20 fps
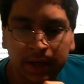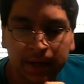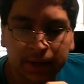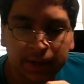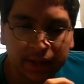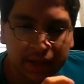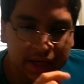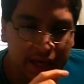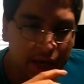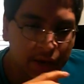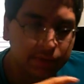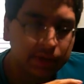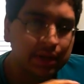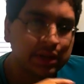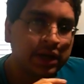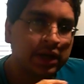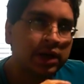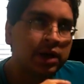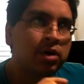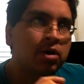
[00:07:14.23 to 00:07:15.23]
They
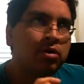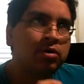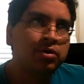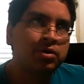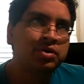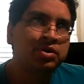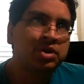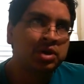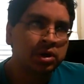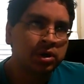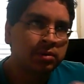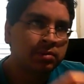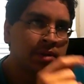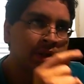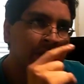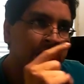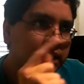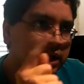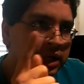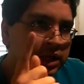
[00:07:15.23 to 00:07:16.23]
calculated Goku's
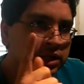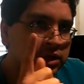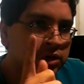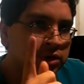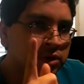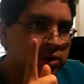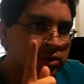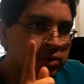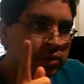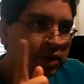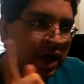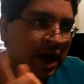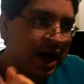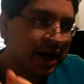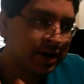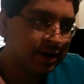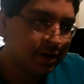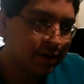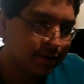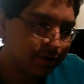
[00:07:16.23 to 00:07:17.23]
durability to
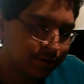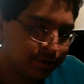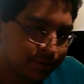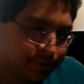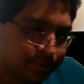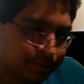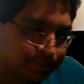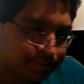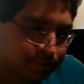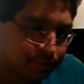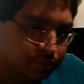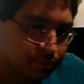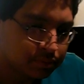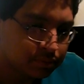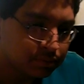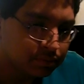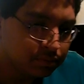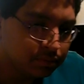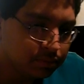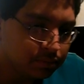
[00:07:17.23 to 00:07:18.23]
that of...
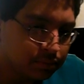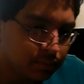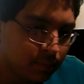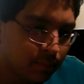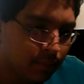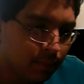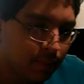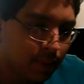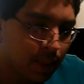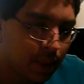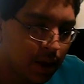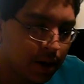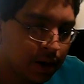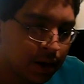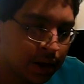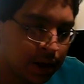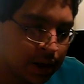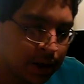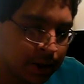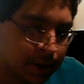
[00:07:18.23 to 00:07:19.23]

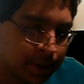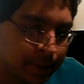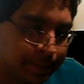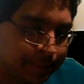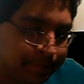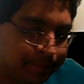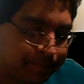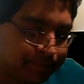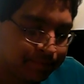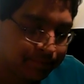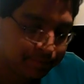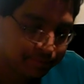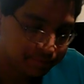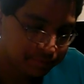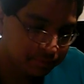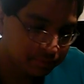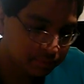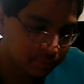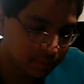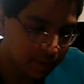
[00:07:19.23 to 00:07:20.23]

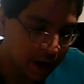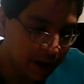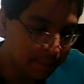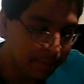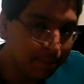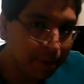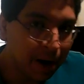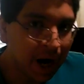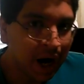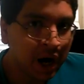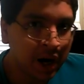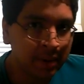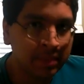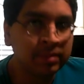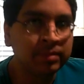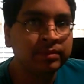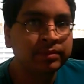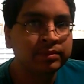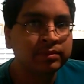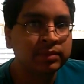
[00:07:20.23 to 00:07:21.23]
a
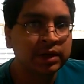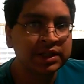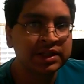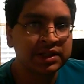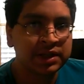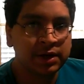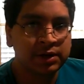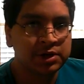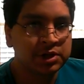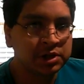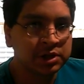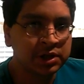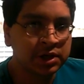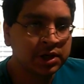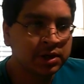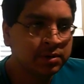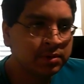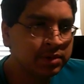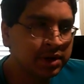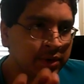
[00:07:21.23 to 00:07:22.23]
bomb,
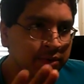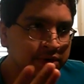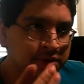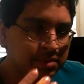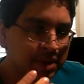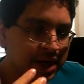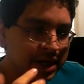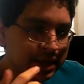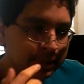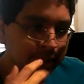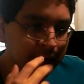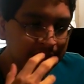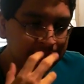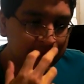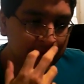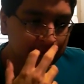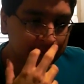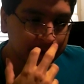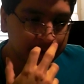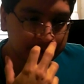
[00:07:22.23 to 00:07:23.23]
essentially, that was made by
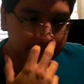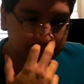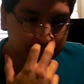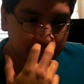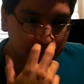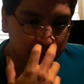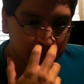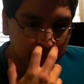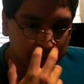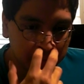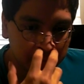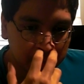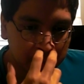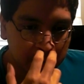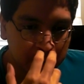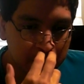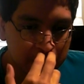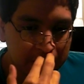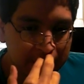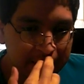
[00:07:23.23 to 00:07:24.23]
Dr. Gerot.
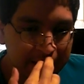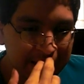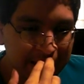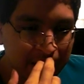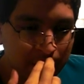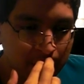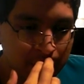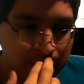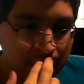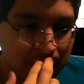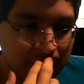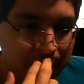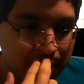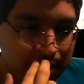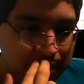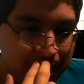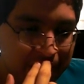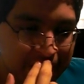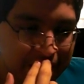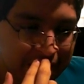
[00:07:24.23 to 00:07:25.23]
Now, the
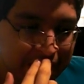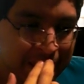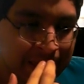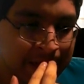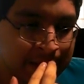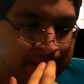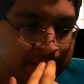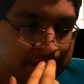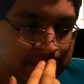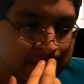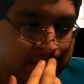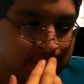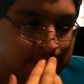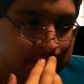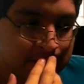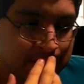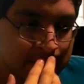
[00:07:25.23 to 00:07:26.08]
thing is...